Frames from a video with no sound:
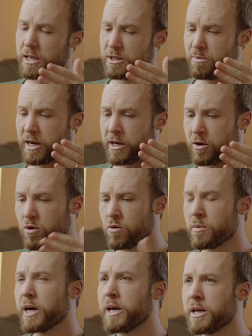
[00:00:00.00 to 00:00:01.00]
spending all
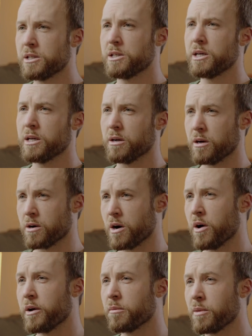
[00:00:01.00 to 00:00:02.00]
my energy in
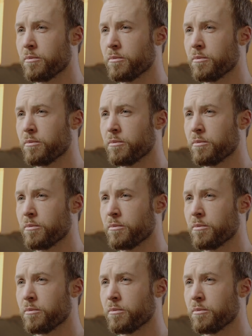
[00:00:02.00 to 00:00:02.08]
growing my